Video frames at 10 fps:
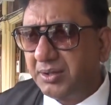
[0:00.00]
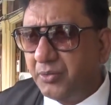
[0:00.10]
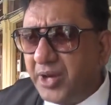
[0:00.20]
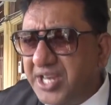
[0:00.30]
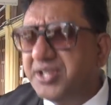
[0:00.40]

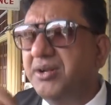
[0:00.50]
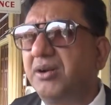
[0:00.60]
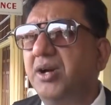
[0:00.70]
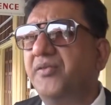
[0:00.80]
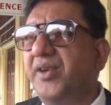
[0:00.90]

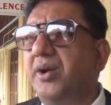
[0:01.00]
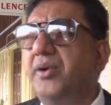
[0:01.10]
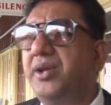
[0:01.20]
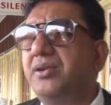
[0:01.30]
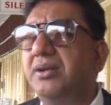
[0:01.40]
regional
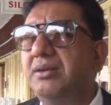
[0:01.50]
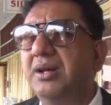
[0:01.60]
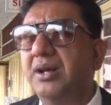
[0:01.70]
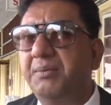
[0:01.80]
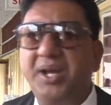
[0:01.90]
configuration
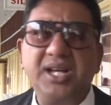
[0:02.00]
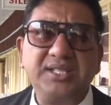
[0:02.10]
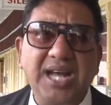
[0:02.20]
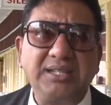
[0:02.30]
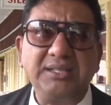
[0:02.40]

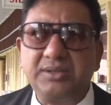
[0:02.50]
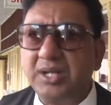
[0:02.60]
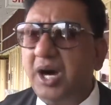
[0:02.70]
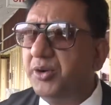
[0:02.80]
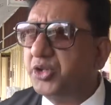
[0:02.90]
because that is
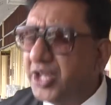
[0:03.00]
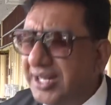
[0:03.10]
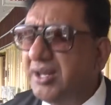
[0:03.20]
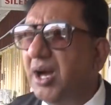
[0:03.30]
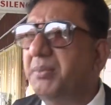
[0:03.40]
our
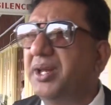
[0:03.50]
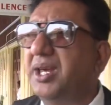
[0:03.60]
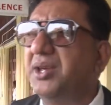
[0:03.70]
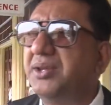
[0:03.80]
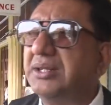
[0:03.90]
treaty
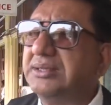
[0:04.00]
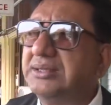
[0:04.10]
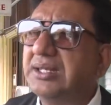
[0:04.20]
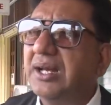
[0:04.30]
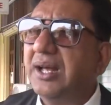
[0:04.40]

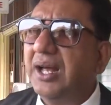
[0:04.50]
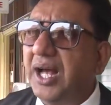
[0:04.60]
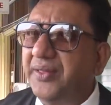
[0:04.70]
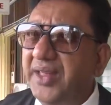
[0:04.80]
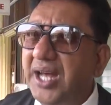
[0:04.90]
obligations,
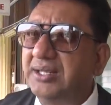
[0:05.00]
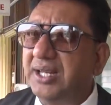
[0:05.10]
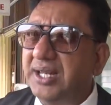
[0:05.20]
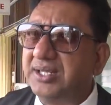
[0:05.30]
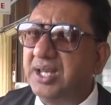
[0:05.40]
and that
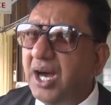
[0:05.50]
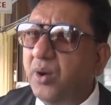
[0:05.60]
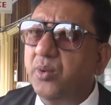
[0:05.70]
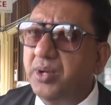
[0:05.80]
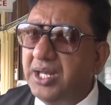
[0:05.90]
is
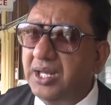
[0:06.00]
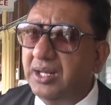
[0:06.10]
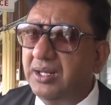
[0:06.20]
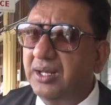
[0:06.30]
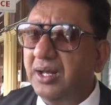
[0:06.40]
how
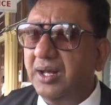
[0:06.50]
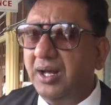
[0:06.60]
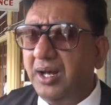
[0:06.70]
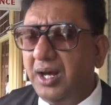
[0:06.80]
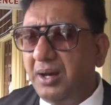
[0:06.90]
legal
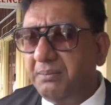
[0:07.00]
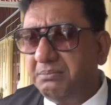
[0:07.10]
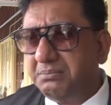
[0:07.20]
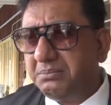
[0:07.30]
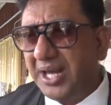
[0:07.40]

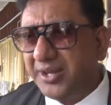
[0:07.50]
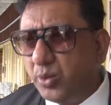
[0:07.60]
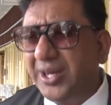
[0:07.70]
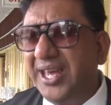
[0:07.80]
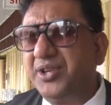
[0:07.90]

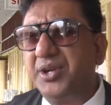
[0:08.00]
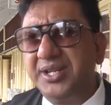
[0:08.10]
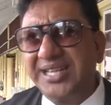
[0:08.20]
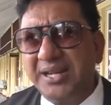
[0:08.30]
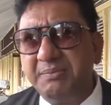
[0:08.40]
education
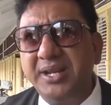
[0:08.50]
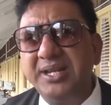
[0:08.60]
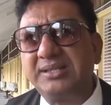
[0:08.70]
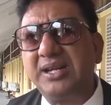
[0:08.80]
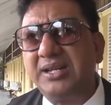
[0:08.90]
is
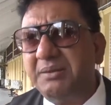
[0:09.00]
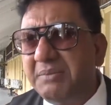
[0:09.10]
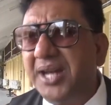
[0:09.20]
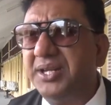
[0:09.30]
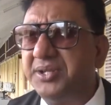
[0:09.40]
administered and
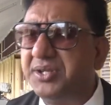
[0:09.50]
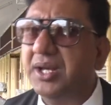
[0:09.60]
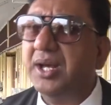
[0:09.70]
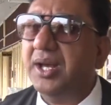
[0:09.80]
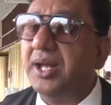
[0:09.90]
managed
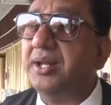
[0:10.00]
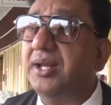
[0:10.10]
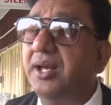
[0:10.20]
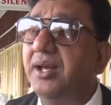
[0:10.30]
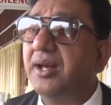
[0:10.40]
in
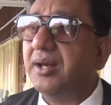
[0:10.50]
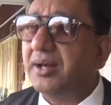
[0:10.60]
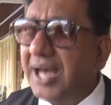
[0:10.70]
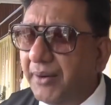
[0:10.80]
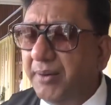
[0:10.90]
the
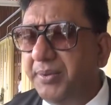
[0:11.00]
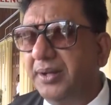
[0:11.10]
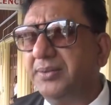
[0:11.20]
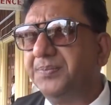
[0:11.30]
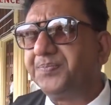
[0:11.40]
Caribbean.